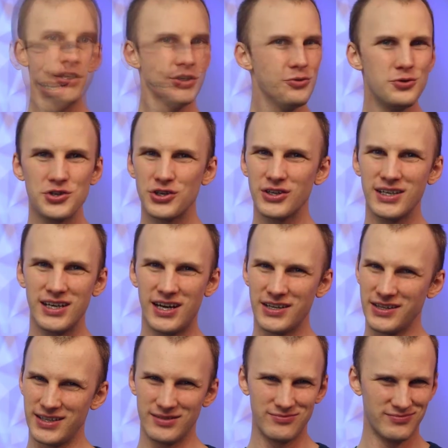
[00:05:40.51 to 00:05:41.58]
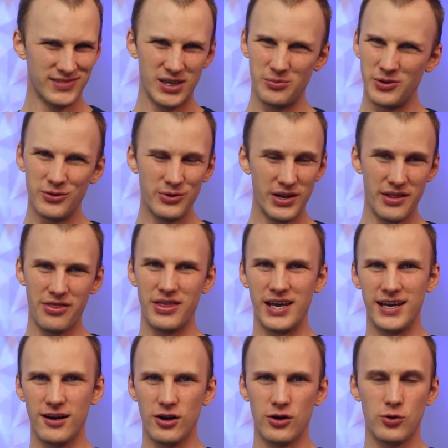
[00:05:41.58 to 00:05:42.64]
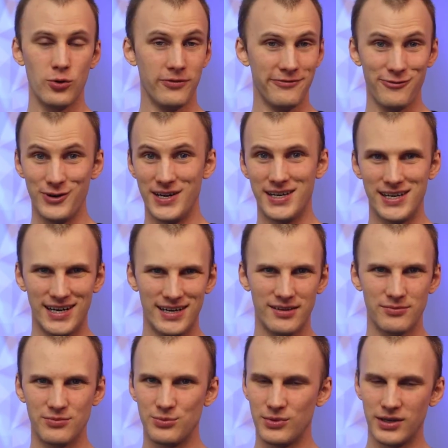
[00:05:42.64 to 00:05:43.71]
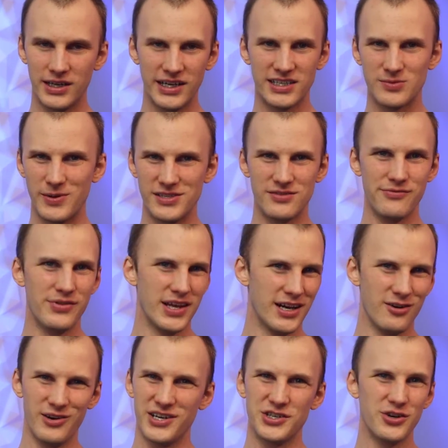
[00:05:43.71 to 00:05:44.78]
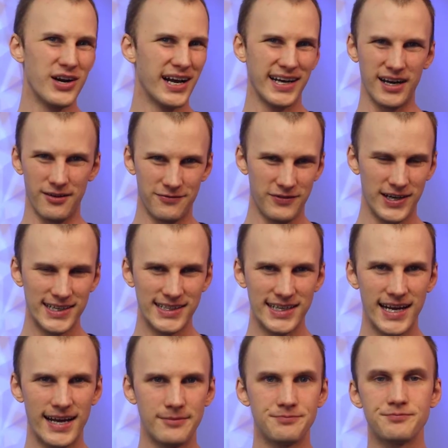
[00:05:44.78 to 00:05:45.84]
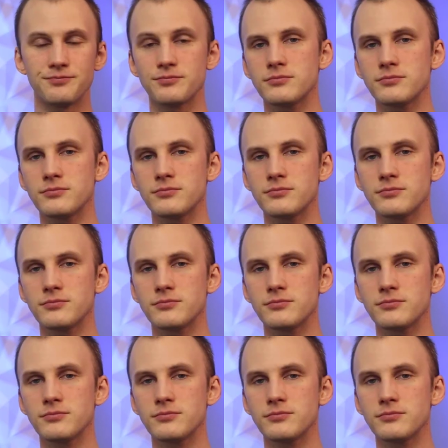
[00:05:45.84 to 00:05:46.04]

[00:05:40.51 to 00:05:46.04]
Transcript: Usually on the community theater or free kind of inexpensive theater end, you're not going to find that.